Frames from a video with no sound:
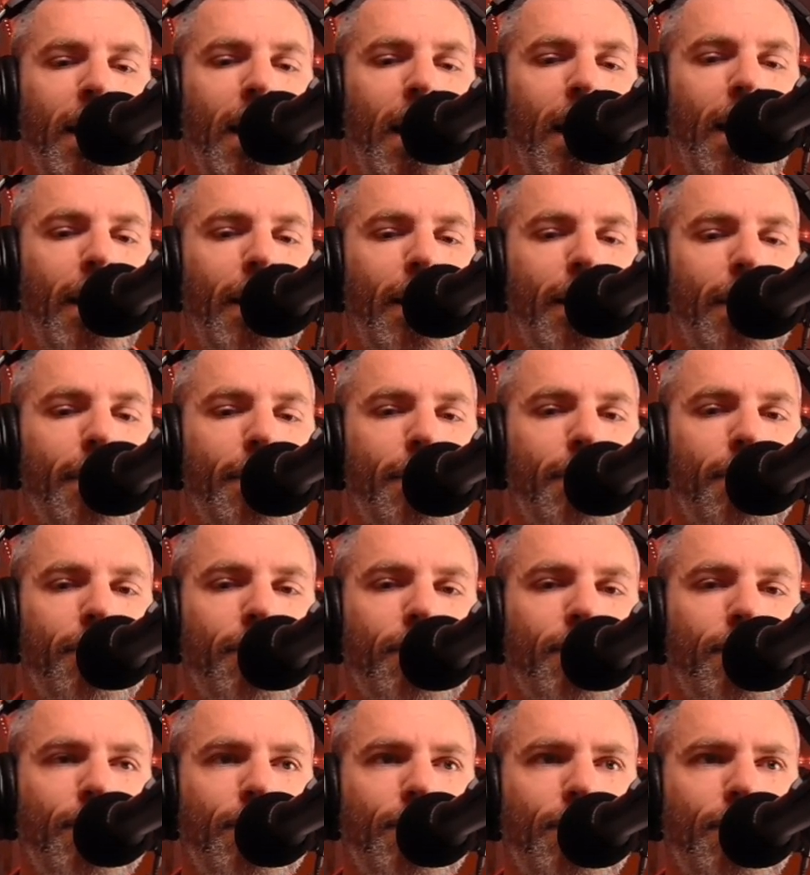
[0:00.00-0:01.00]

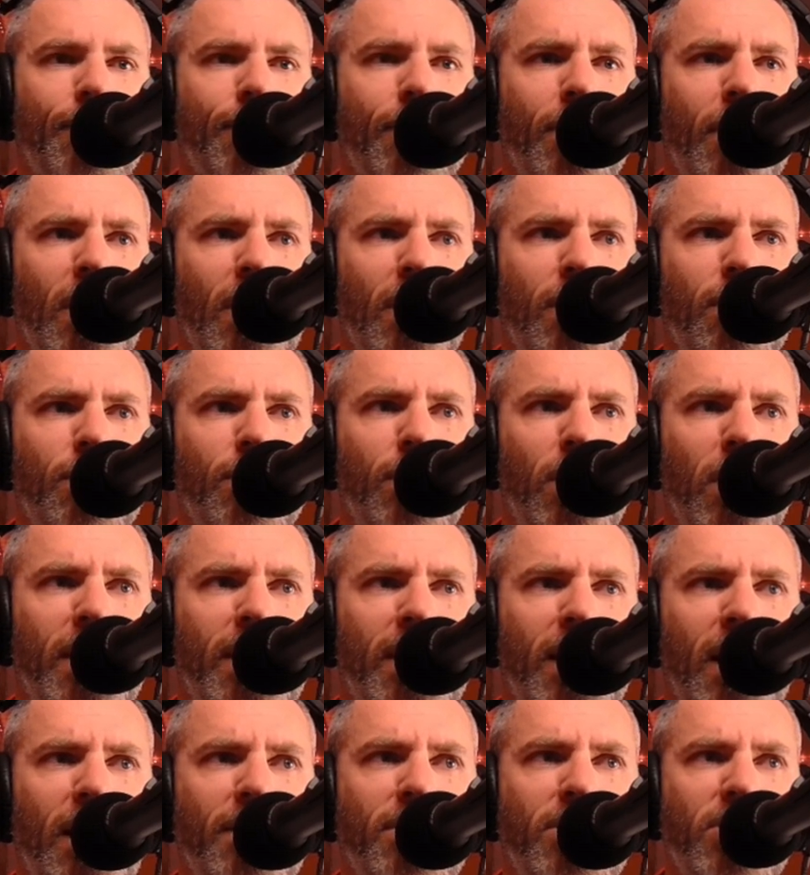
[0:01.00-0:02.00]

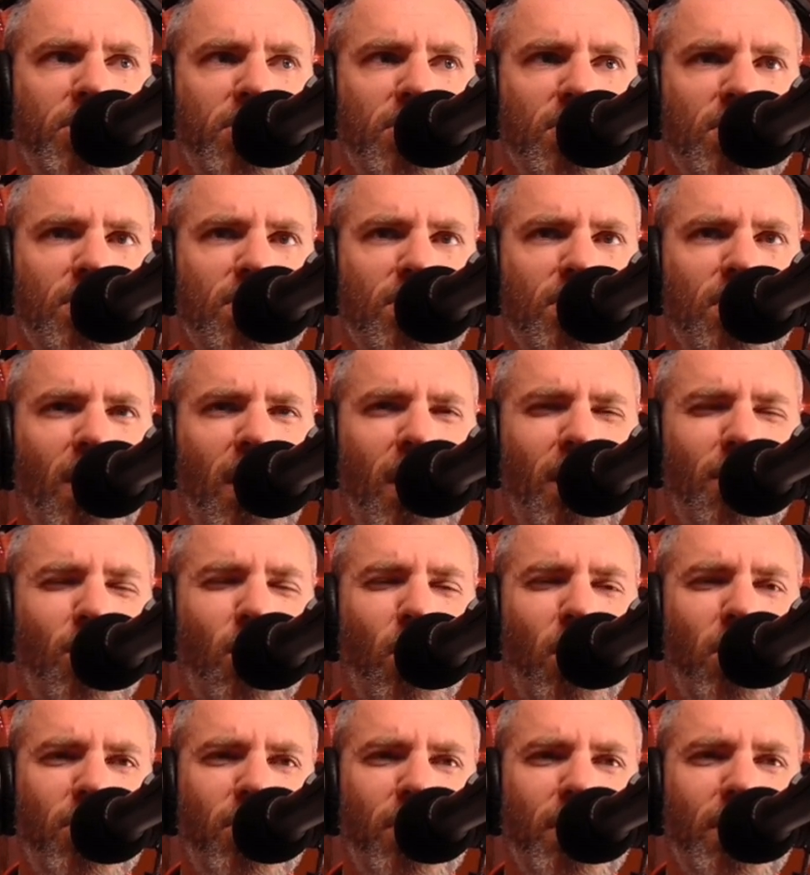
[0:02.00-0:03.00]
But I'm
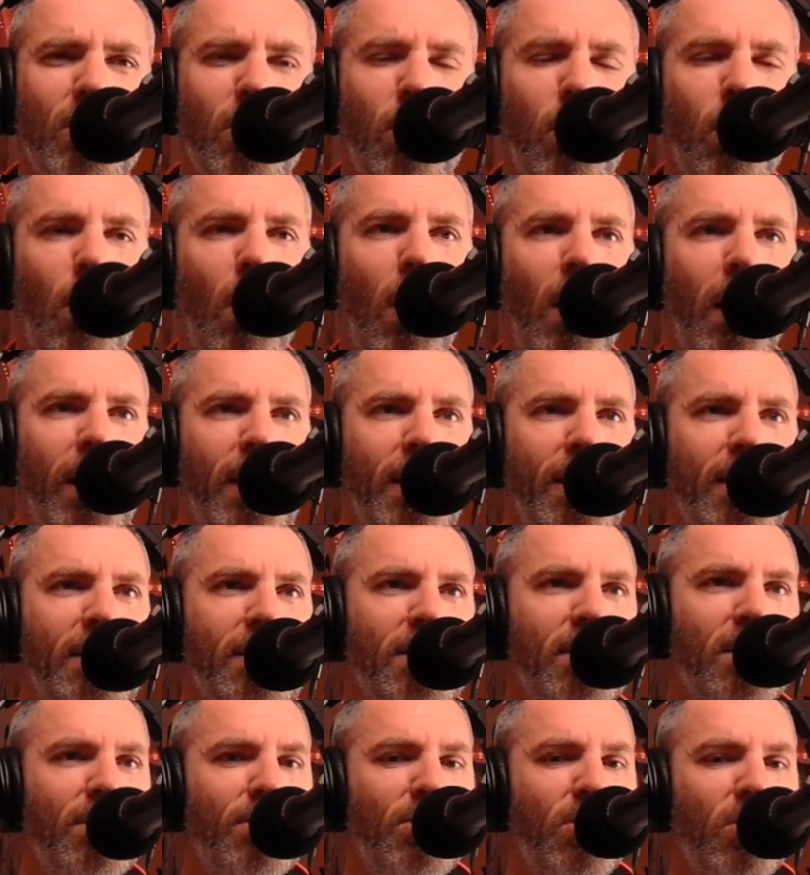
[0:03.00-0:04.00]
wondering why
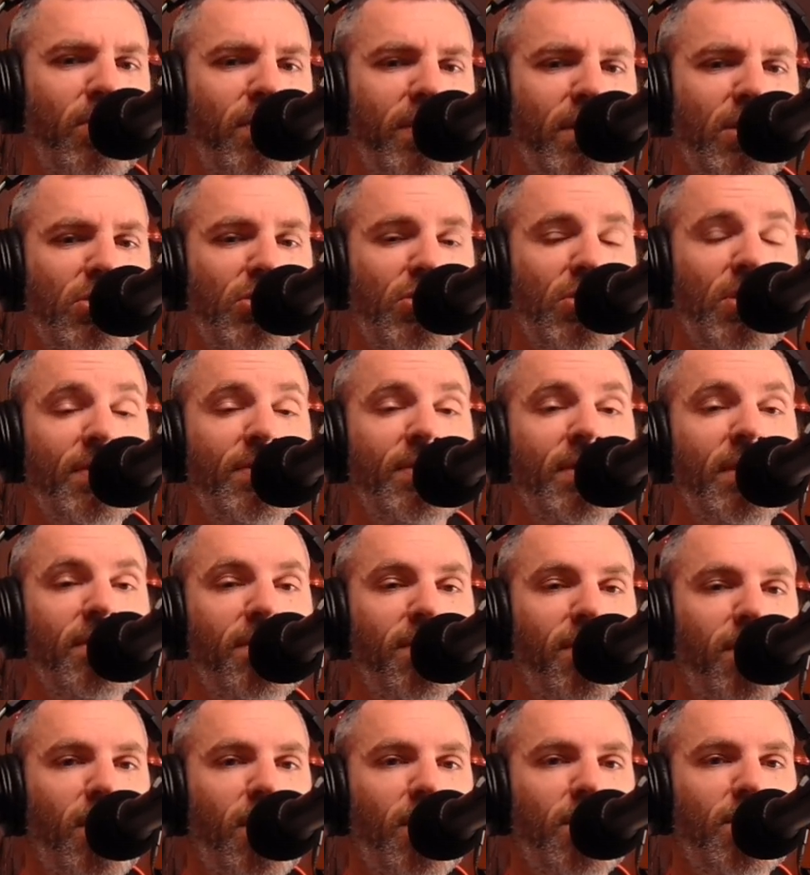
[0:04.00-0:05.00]
the movie shifted
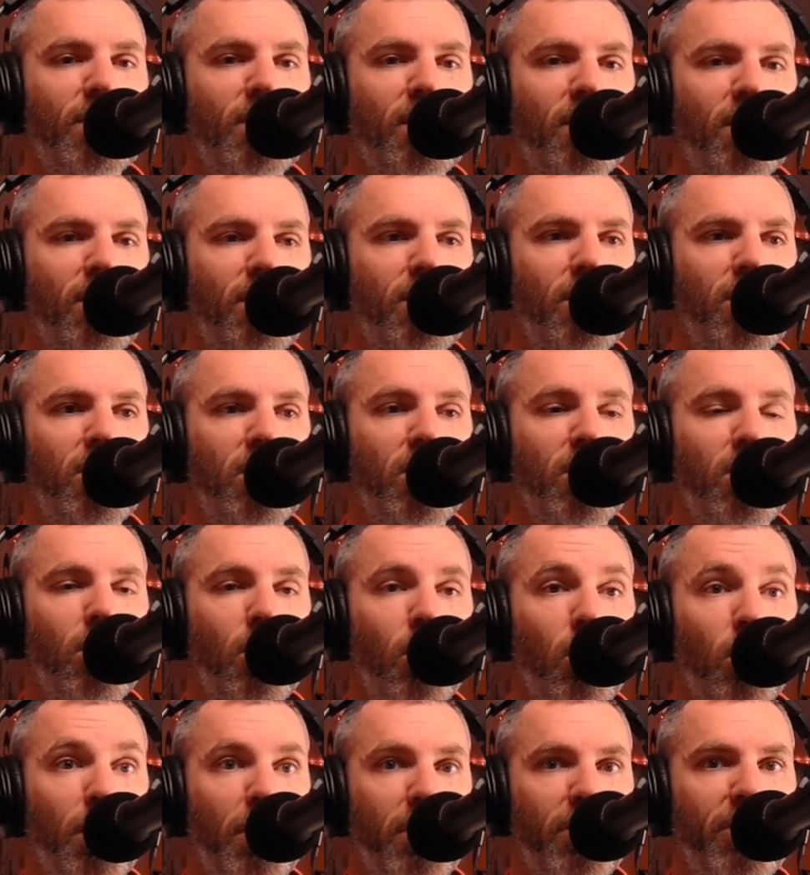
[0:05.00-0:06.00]
from
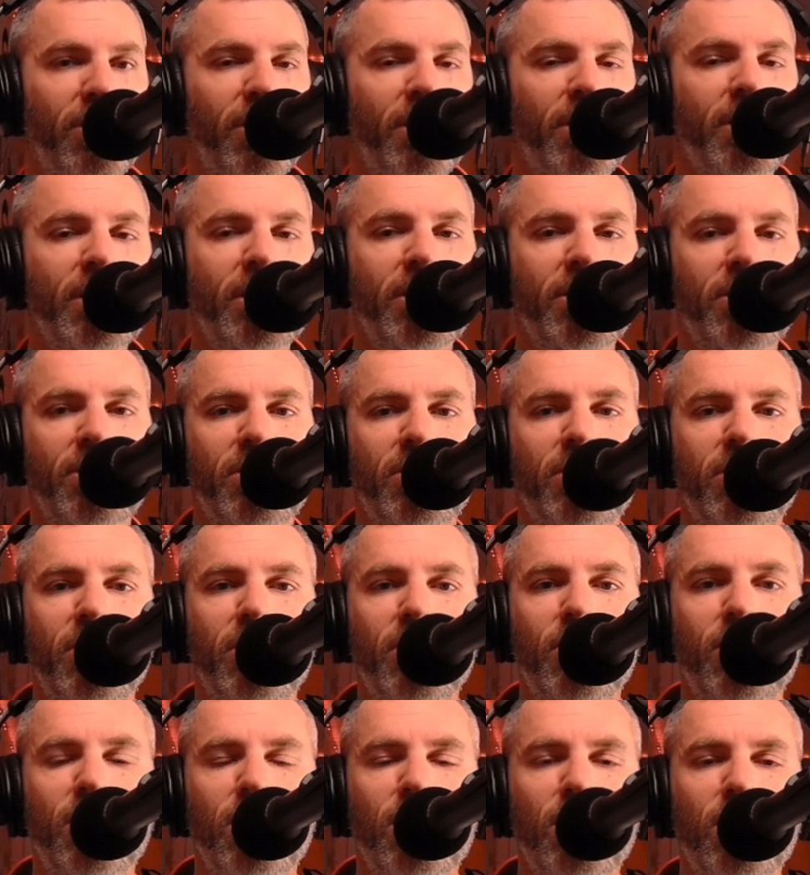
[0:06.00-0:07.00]
uber serious
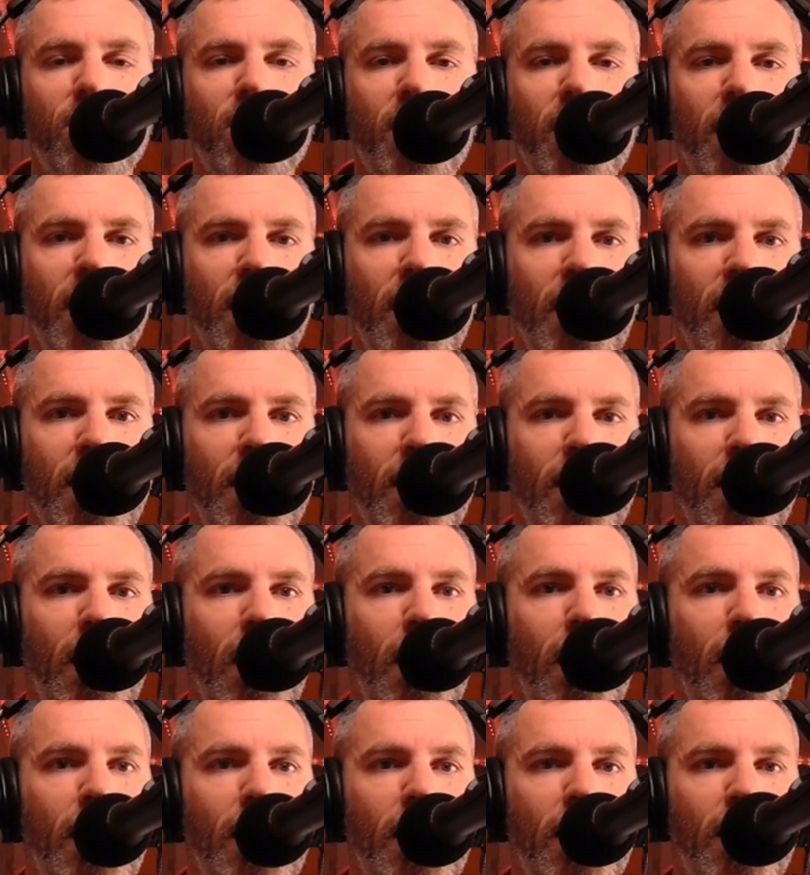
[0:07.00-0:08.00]
to
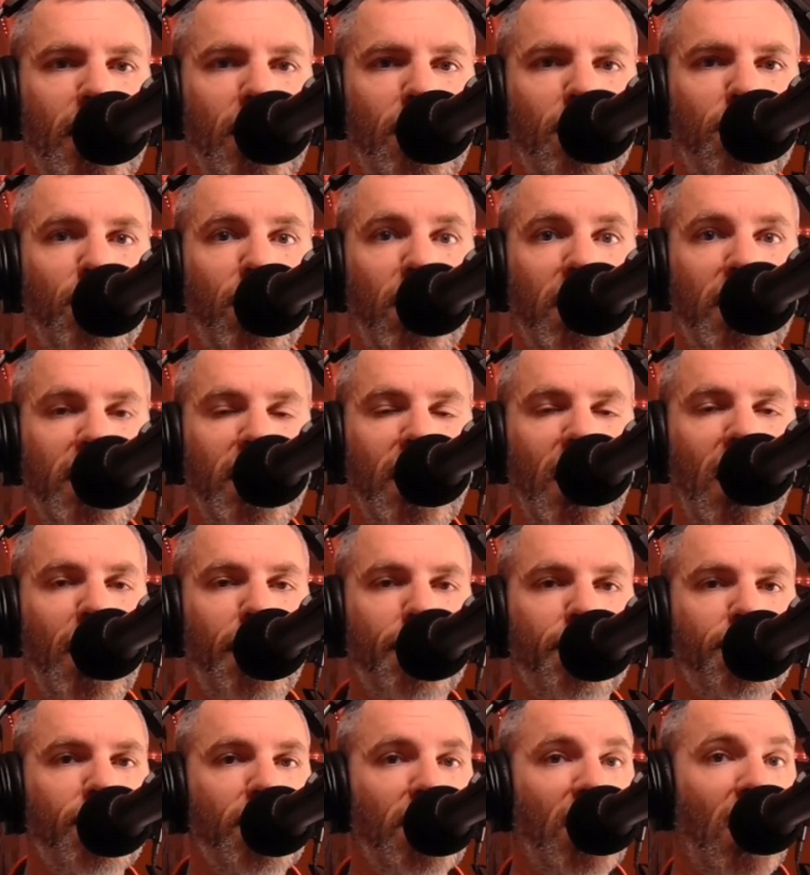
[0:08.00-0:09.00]
buddy
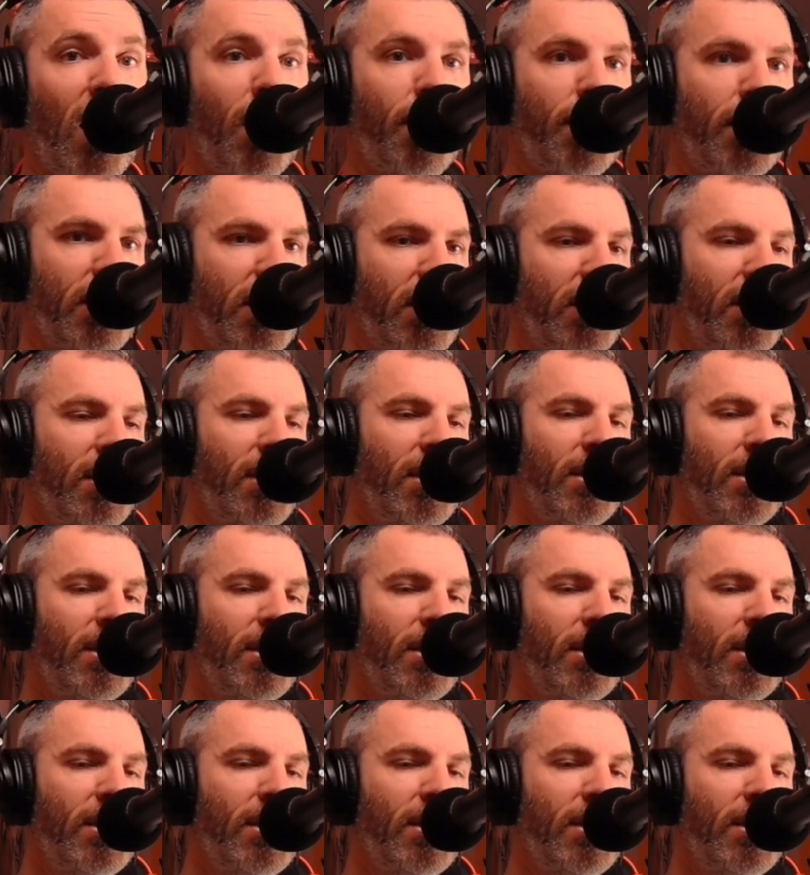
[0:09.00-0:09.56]
cop comedy.